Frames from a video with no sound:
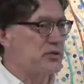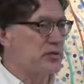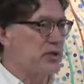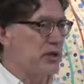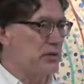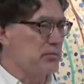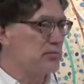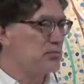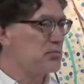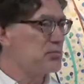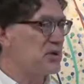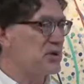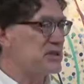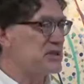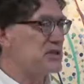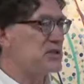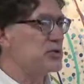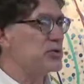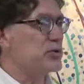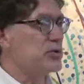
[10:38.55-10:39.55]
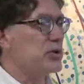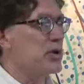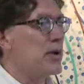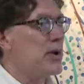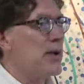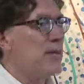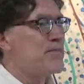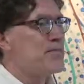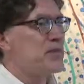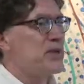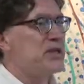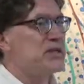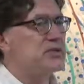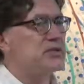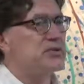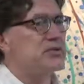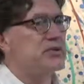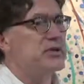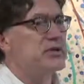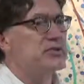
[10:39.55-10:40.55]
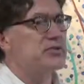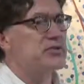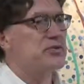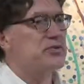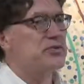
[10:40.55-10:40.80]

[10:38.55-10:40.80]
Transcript: though that plays into it. It's the